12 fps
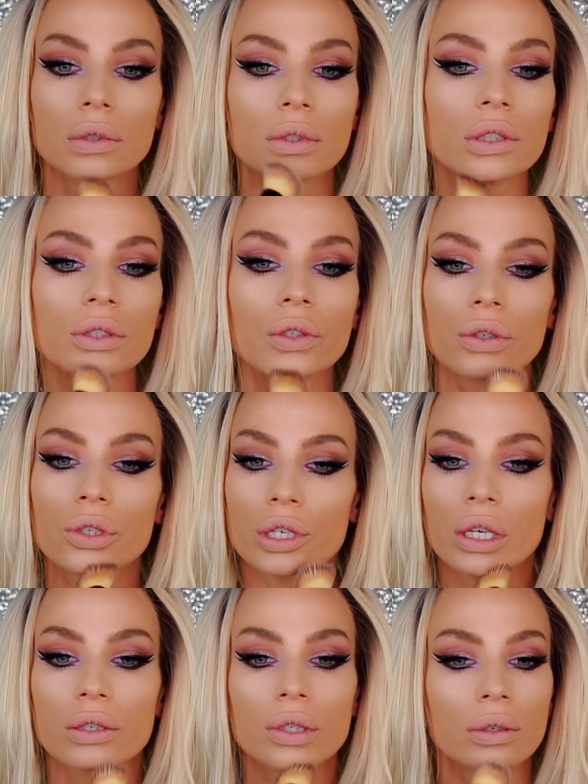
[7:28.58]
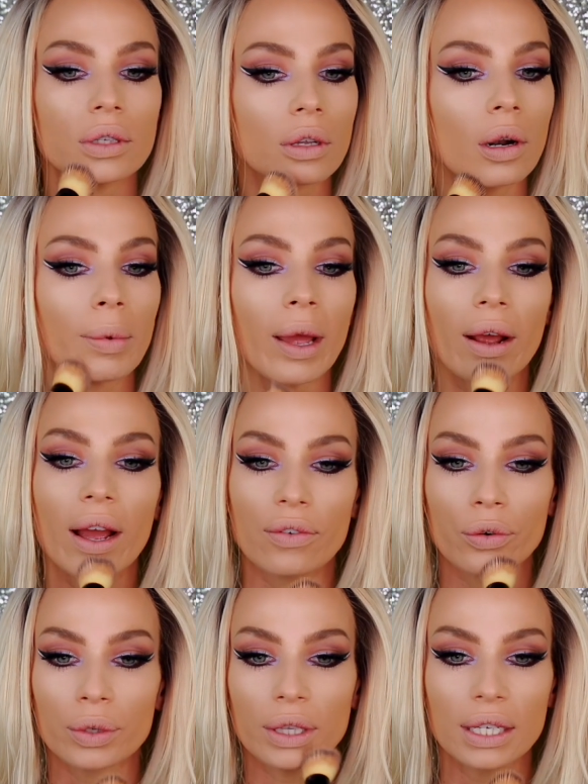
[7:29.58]
Let's do the chin too a little bit. I have
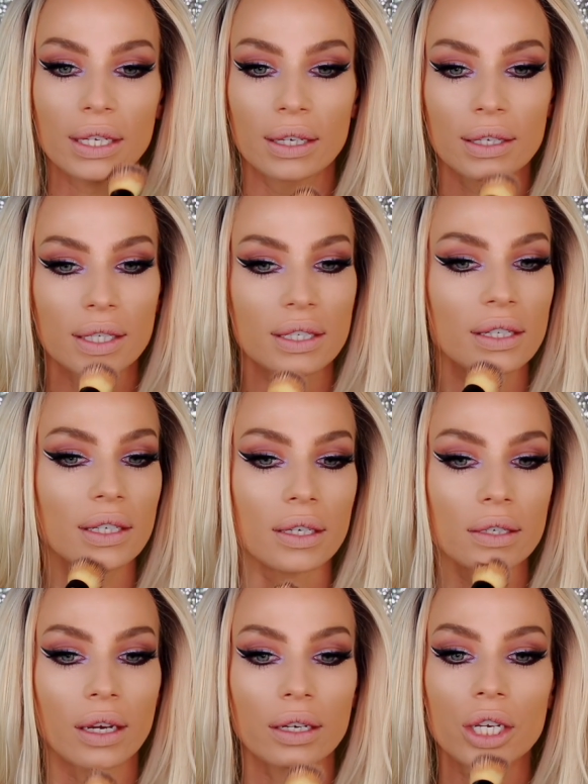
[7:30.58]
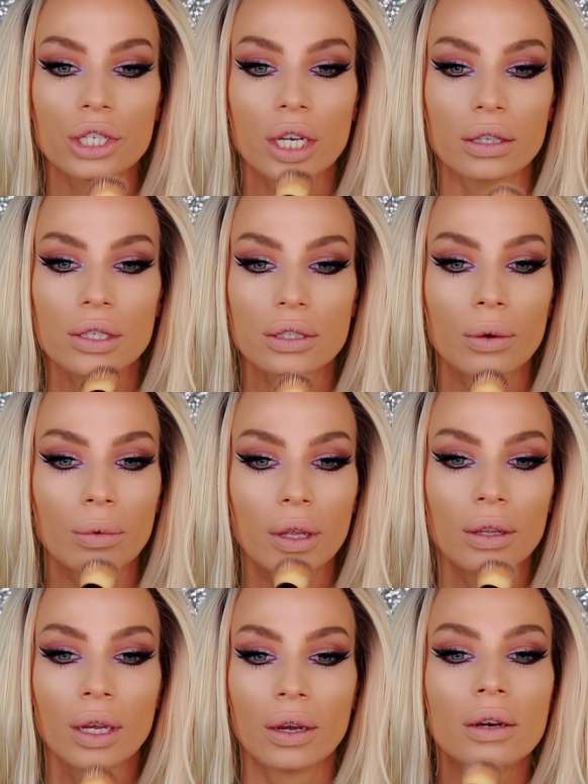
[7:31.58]
a really teeny tiny chin, so
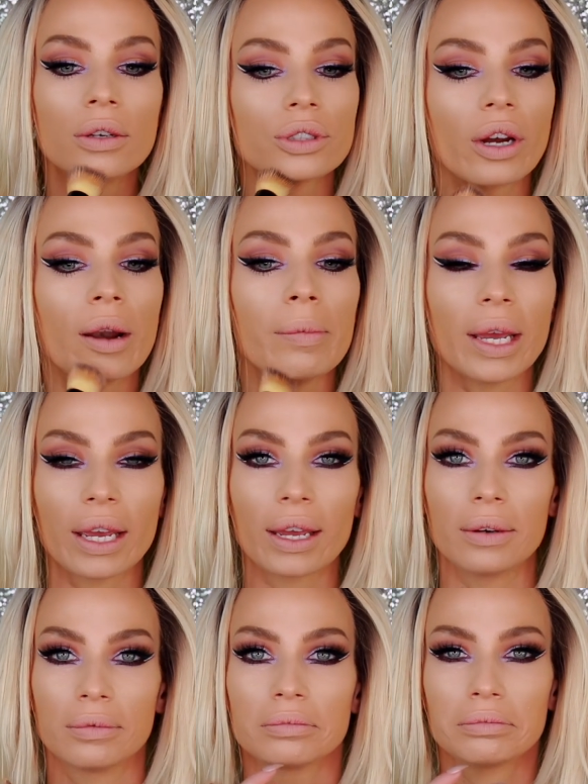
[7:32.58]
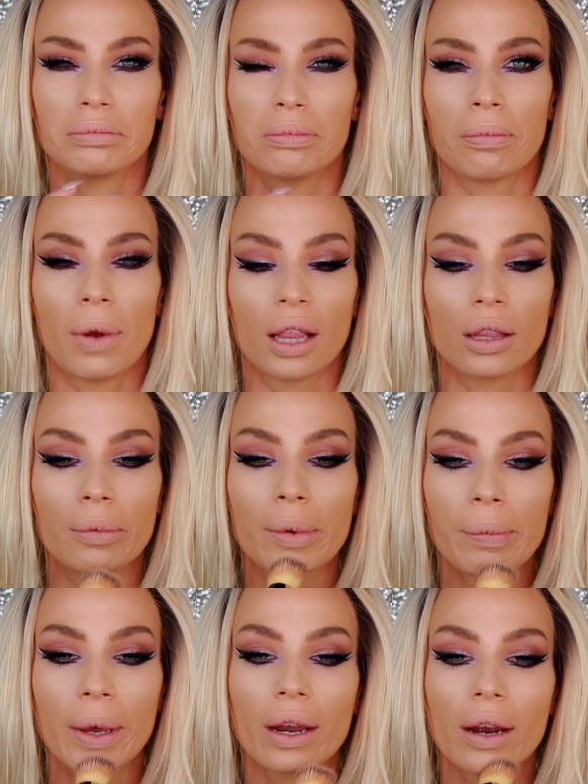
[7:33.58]
we'll try to make it a little
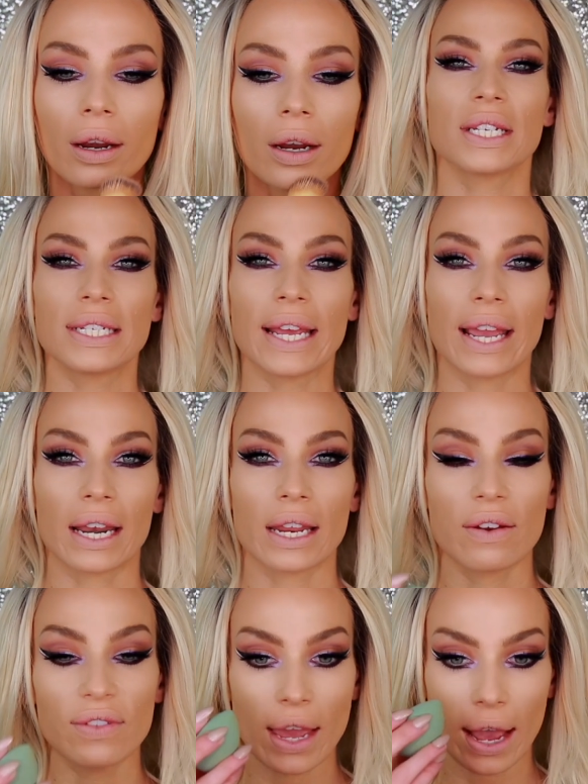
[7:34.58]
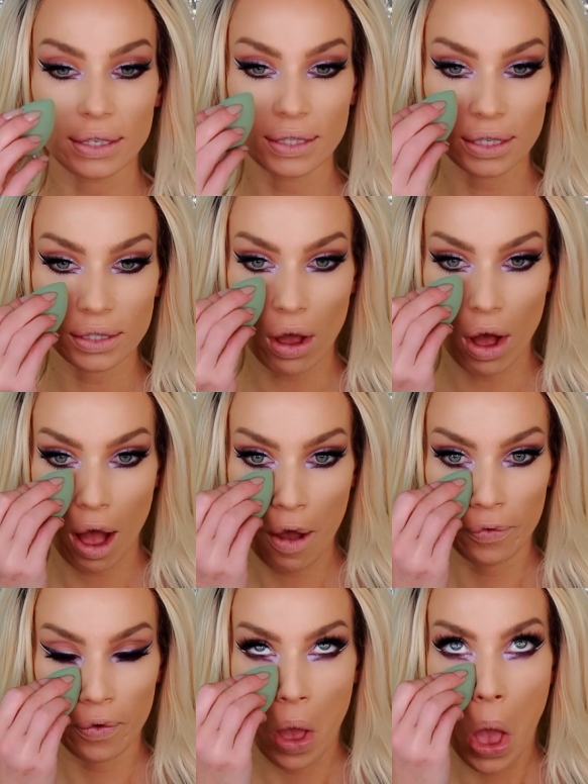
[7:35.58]
bit bigger. I'm just gonna take any of the excess
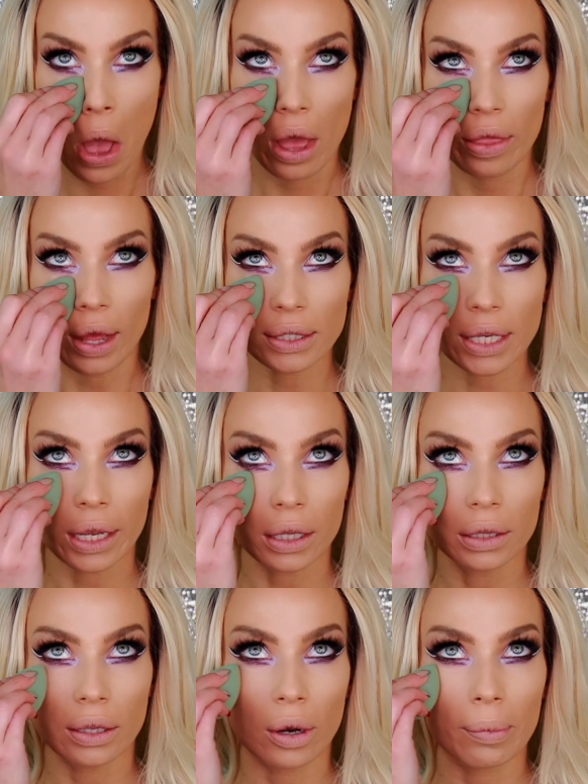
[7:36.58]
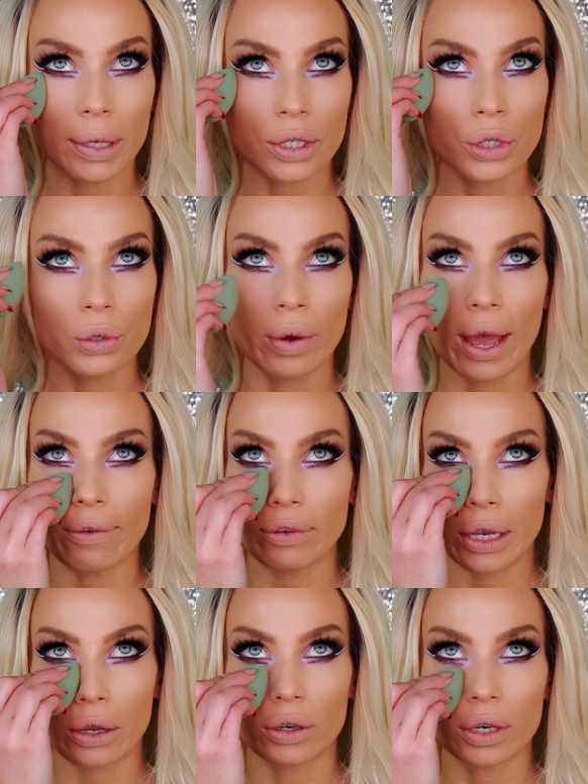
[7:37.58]
off that's like a little bit too
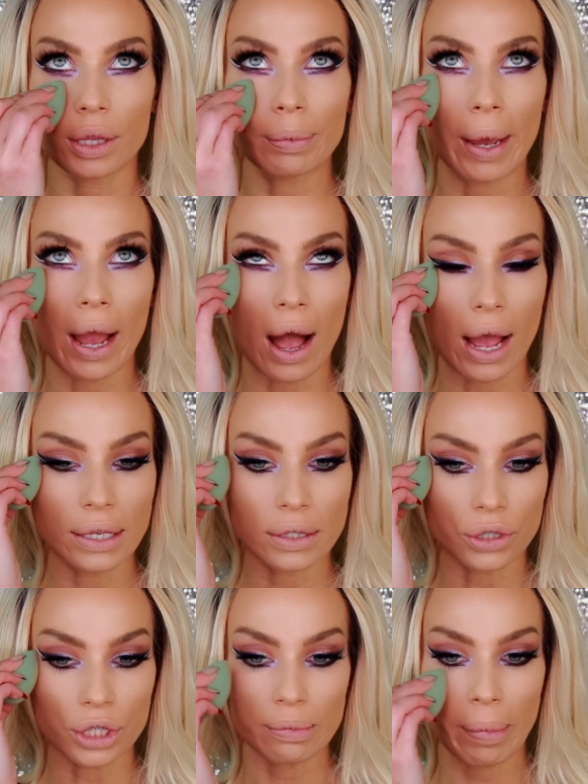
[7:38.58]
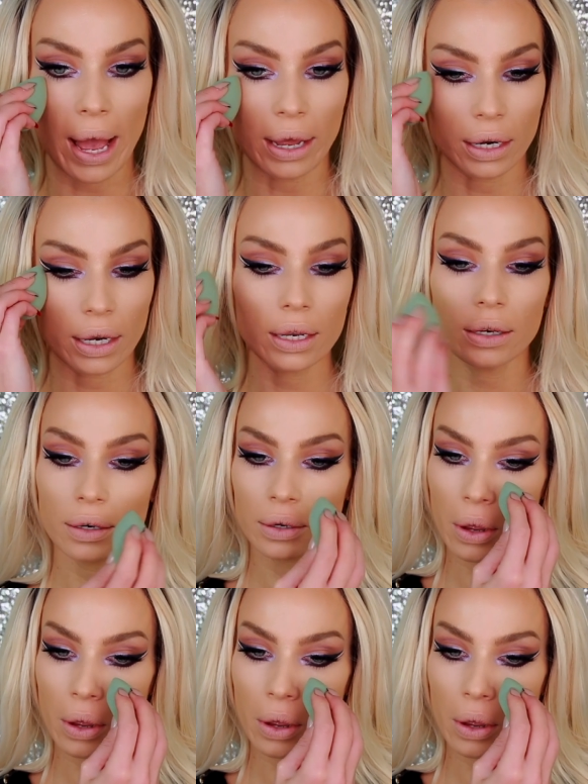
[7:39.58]
heavy underneath my eyes and just pat it in